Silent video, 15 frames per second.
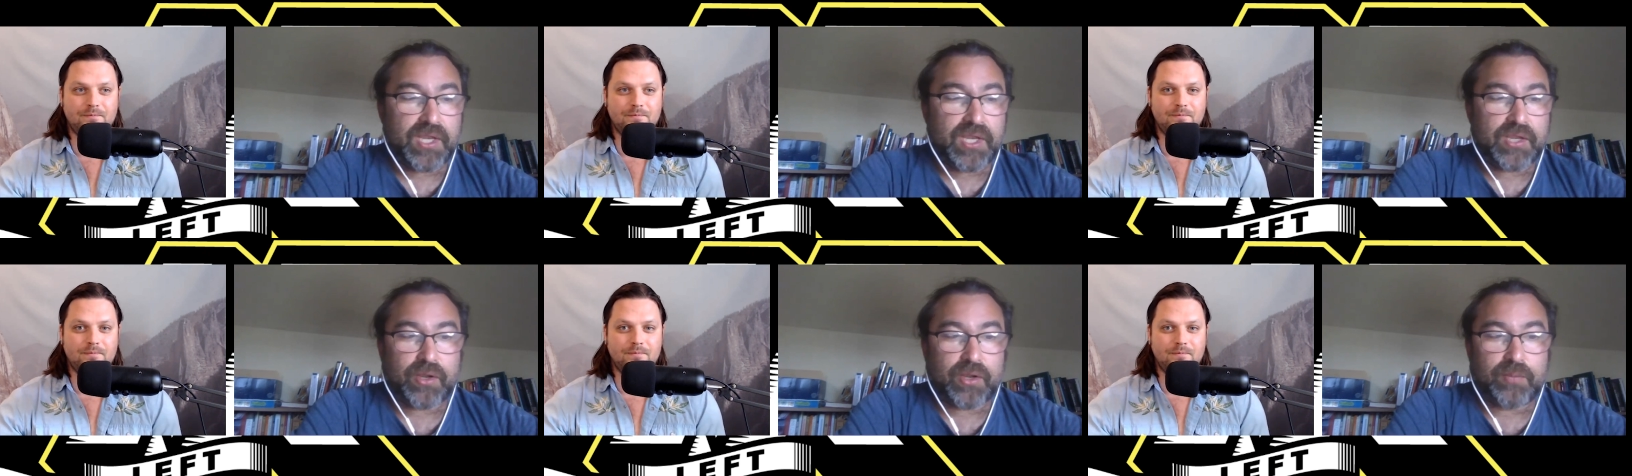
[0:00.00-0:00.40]

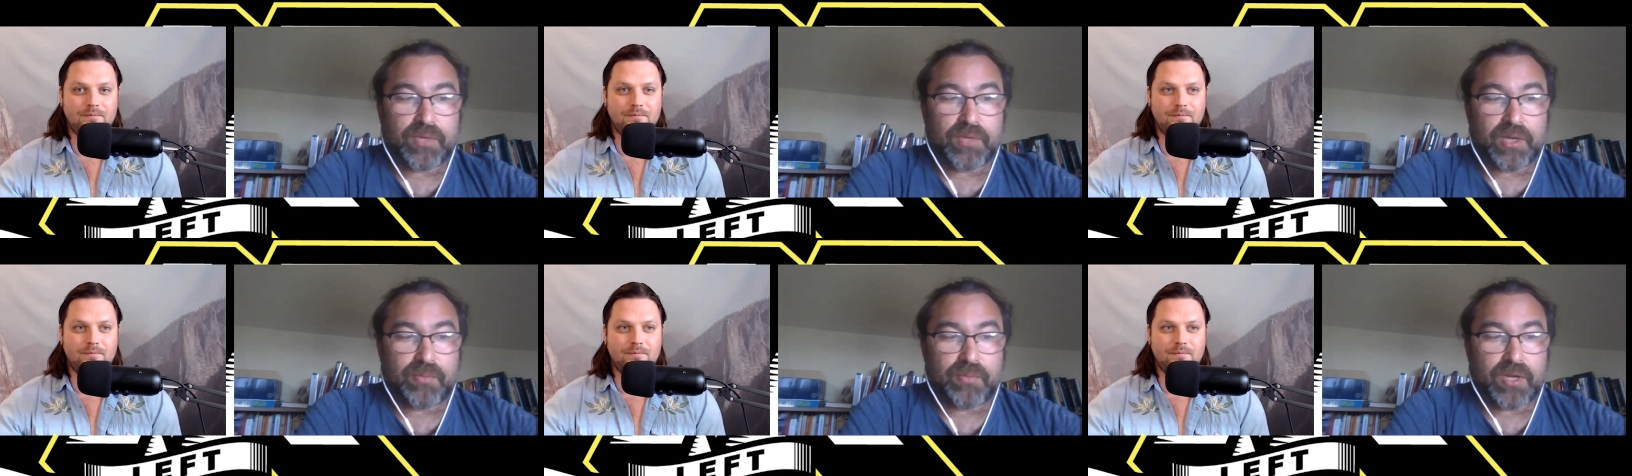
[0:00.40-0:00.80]
Speaker 1: Well, thank you.
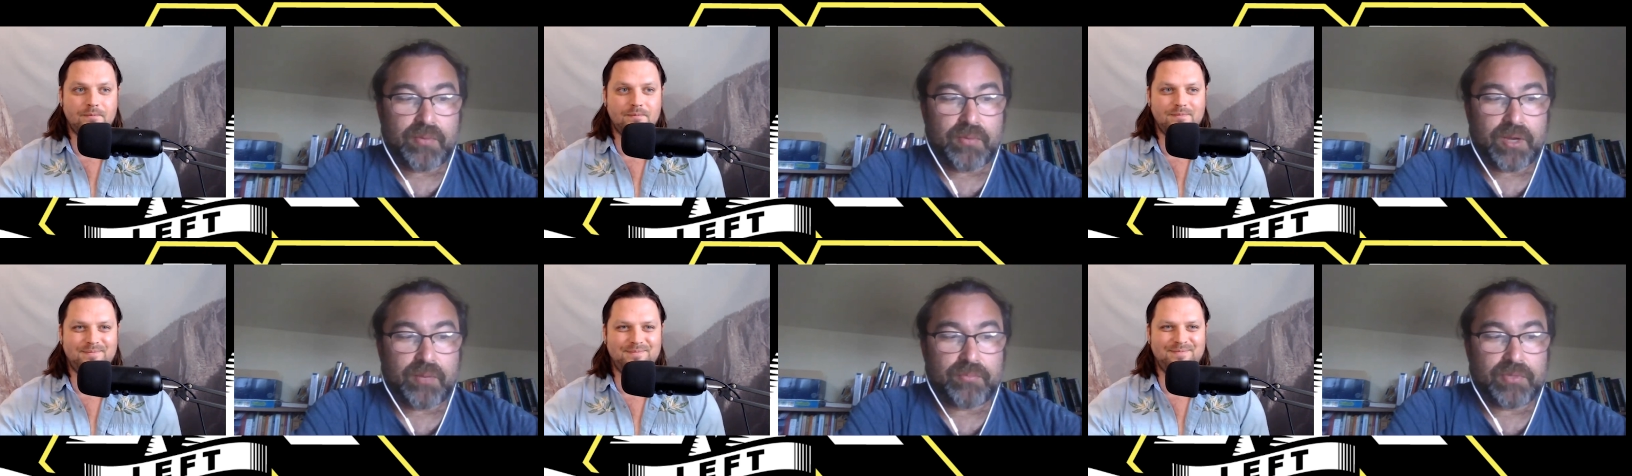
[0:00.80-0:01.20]
I'm
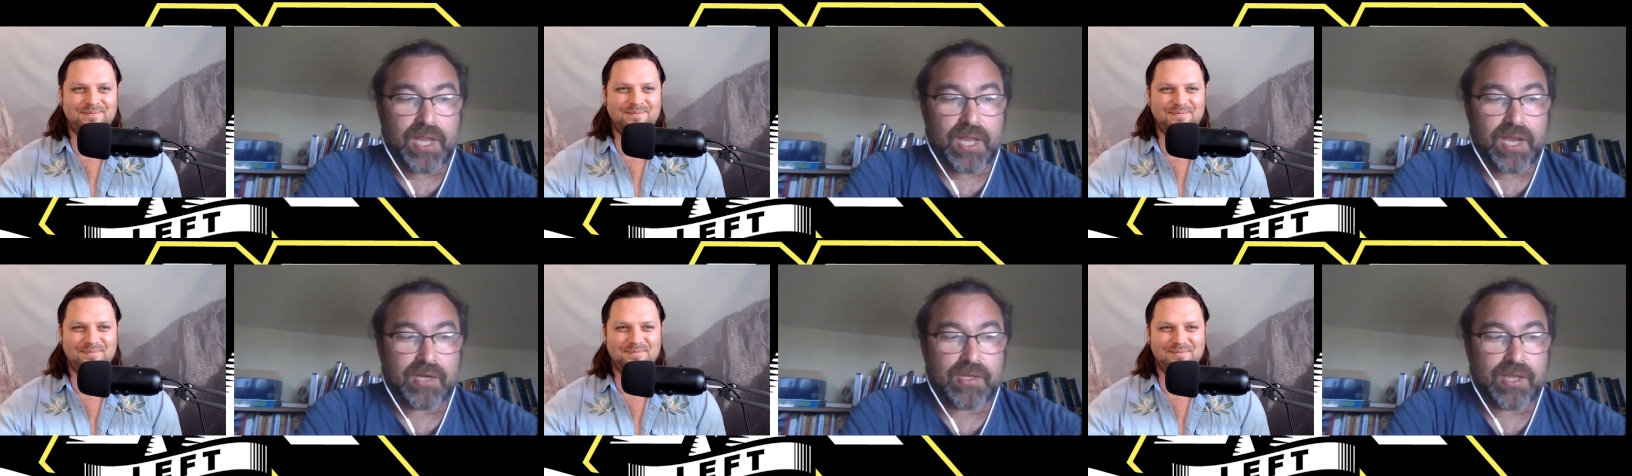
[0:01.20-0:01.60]
I'm
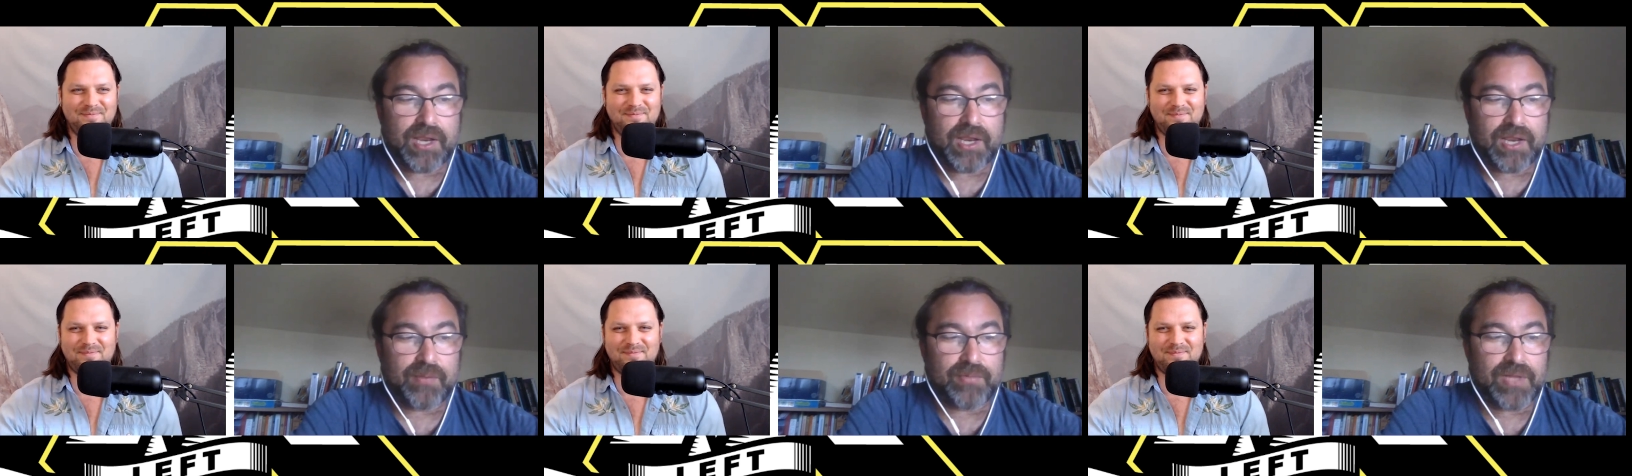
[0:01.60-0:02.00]
I'm
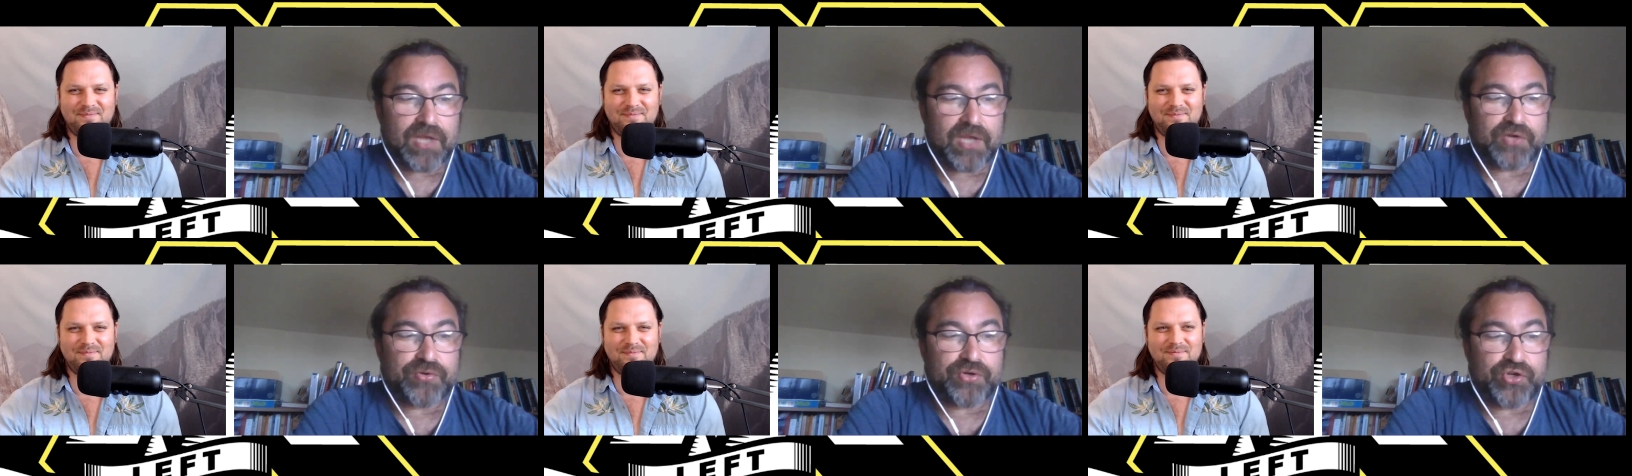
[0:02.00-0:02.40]
glad that
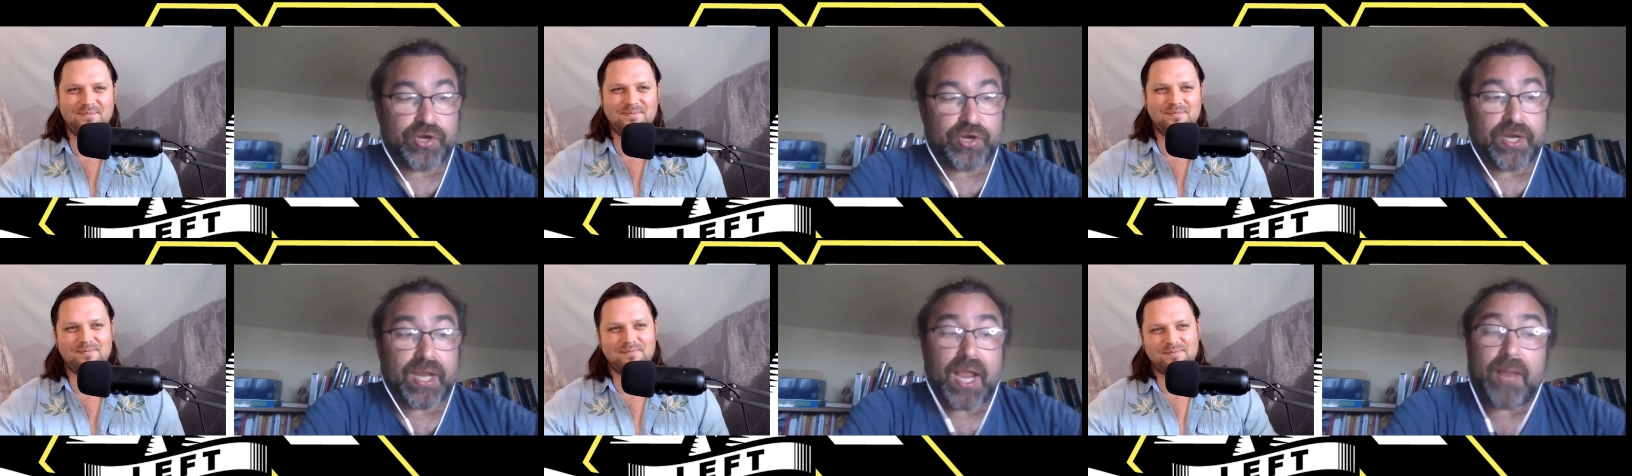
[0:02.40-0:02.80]
I'm glad you're
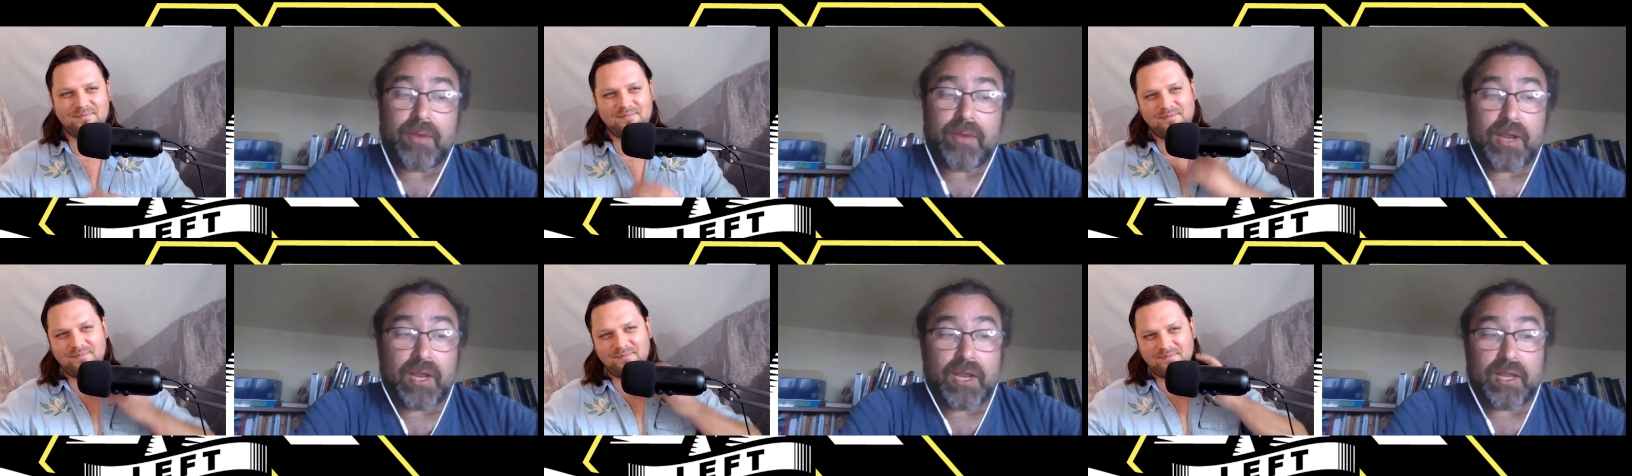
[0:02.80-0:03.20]
enjoying
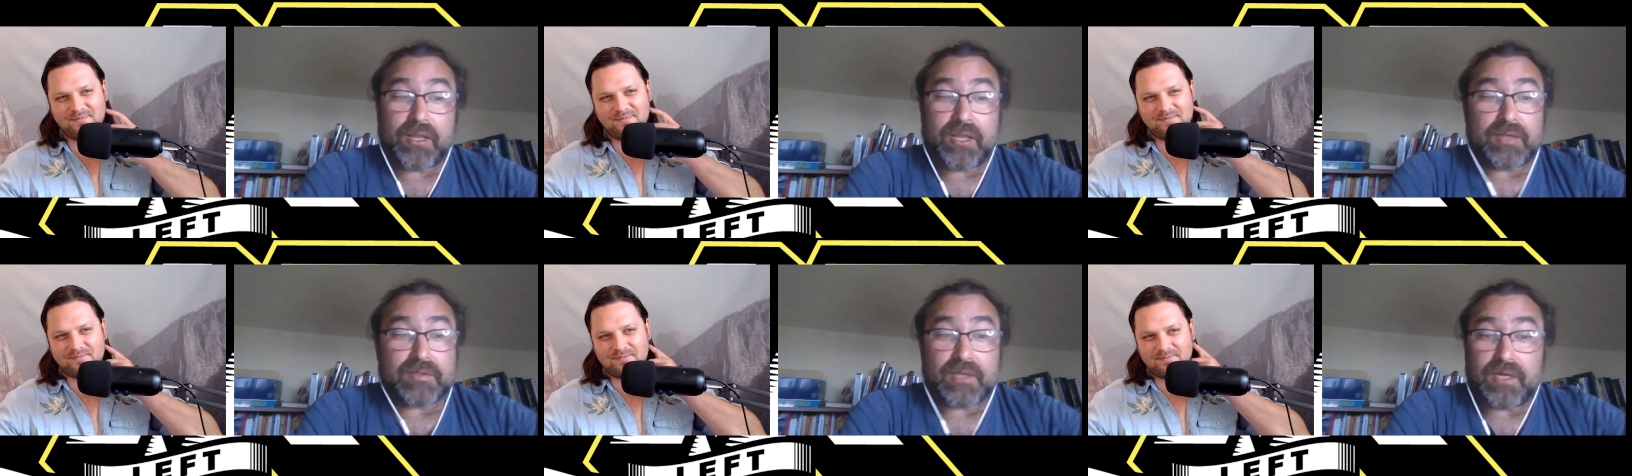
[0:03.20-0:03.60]
uh,
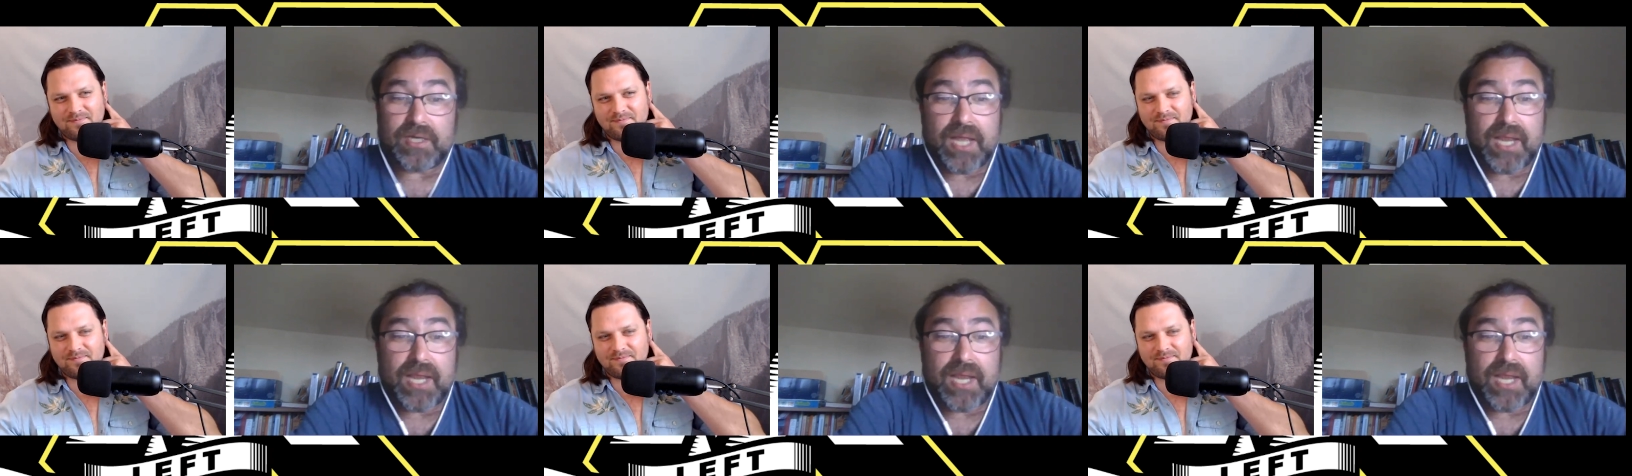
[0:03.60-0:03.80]
uh, things.